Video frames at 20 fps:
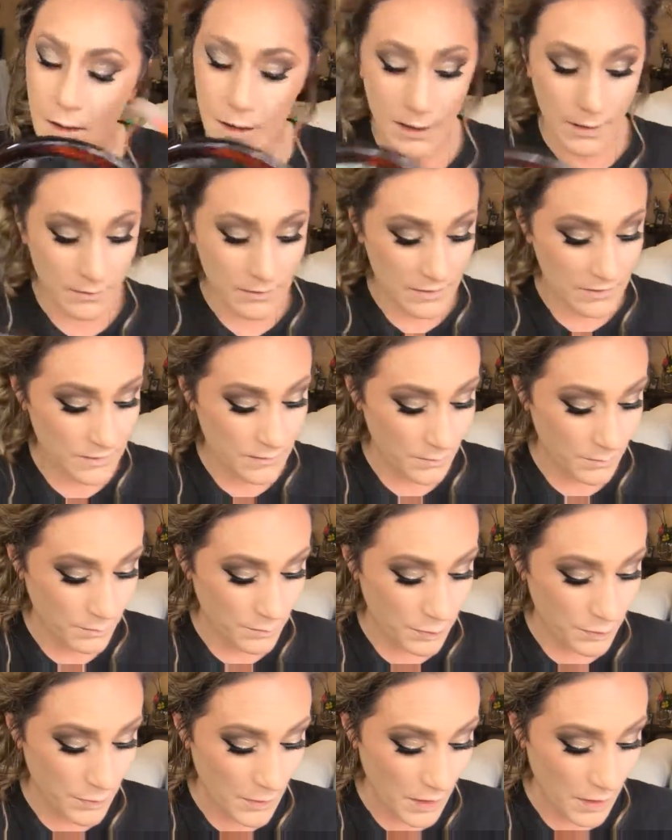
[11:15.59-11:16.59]
how this
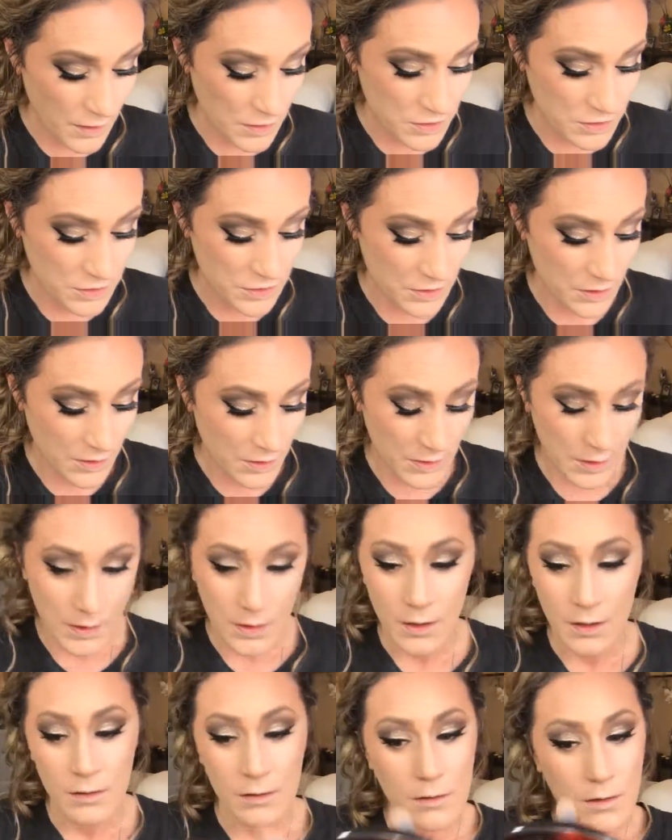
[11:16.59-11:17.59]
brush
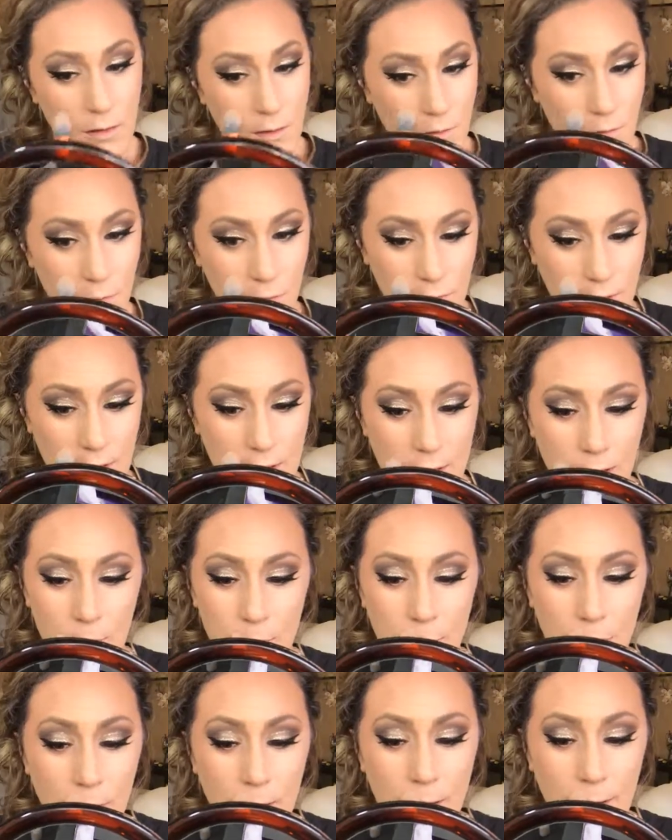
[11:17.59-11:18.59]
not only
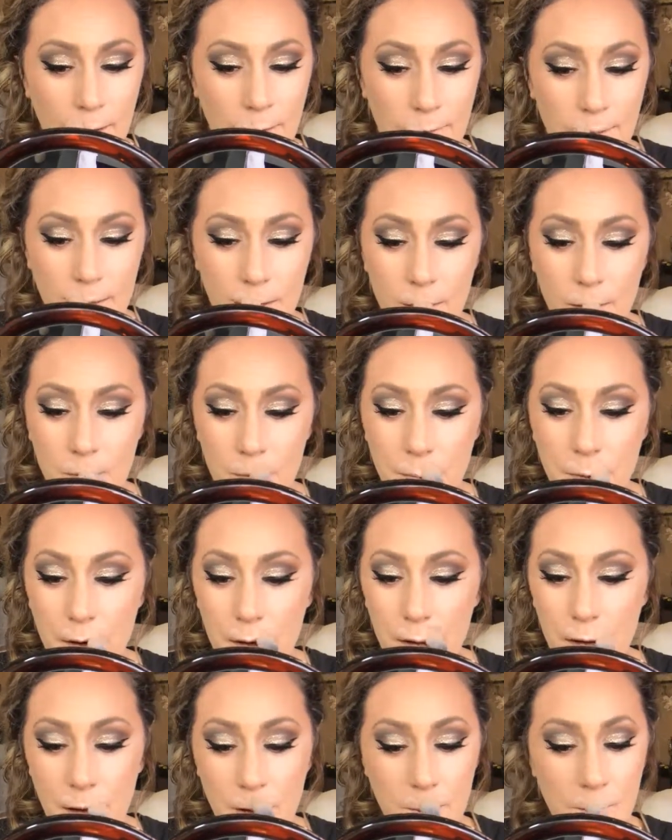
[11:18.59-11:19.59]
applies it,
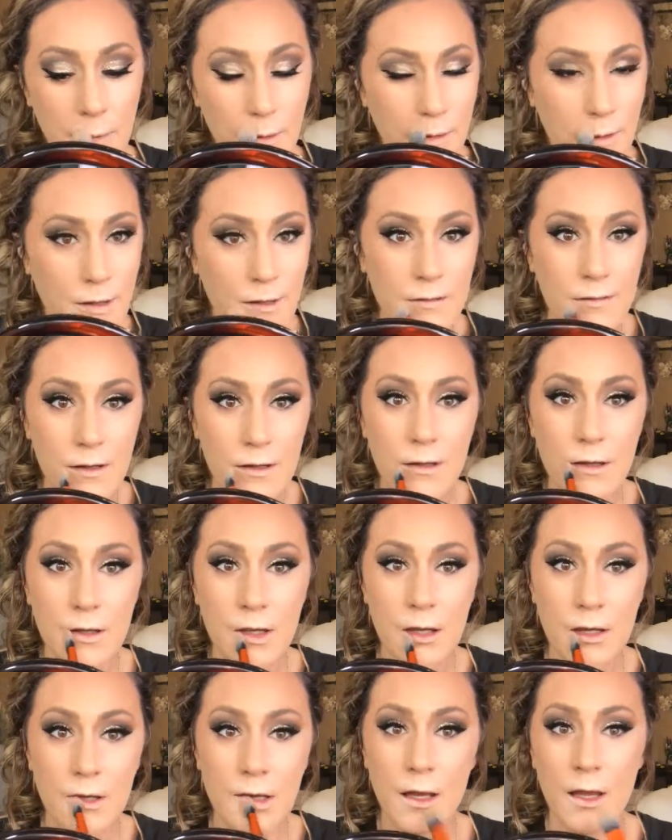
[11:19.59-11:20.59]
but it blends it
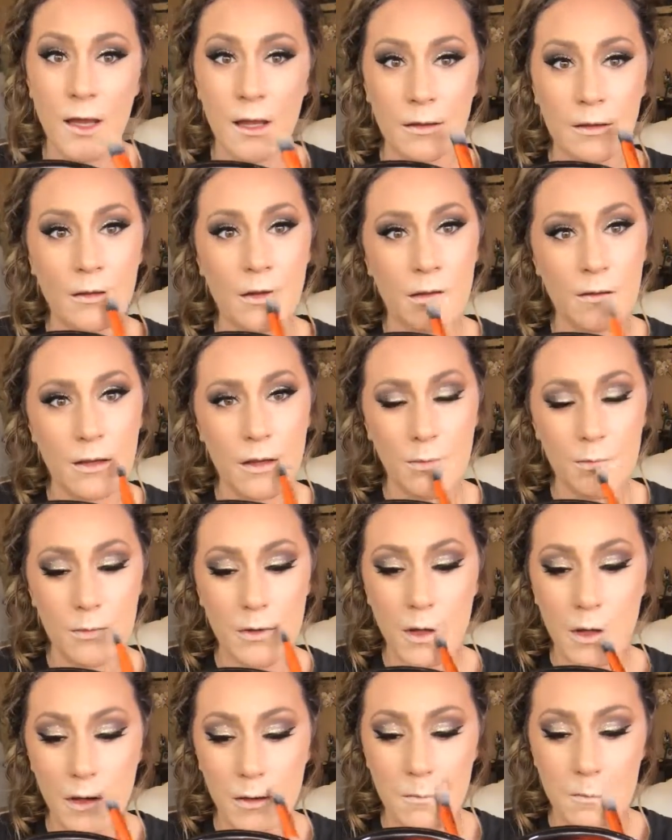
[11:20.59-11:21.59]
in at the same
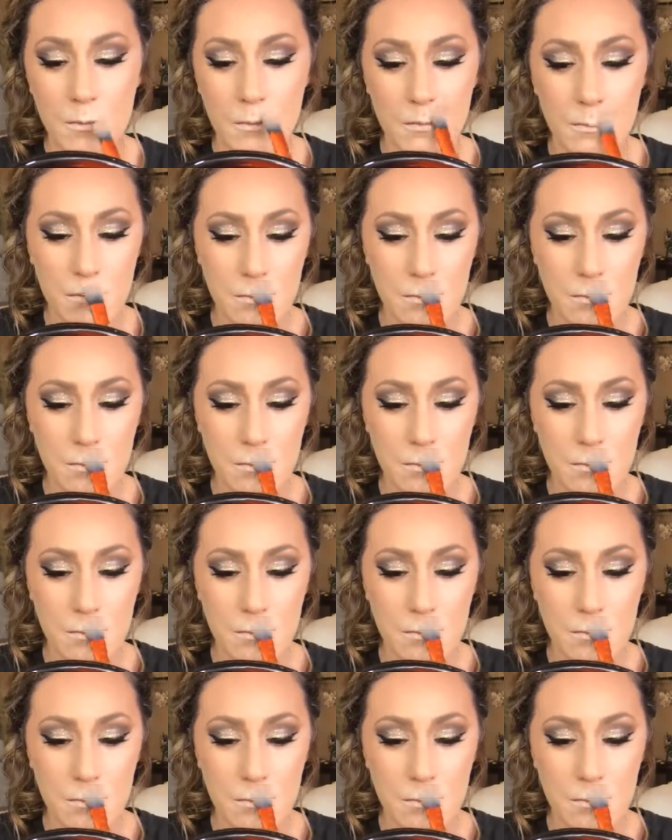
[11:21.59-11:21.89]
time.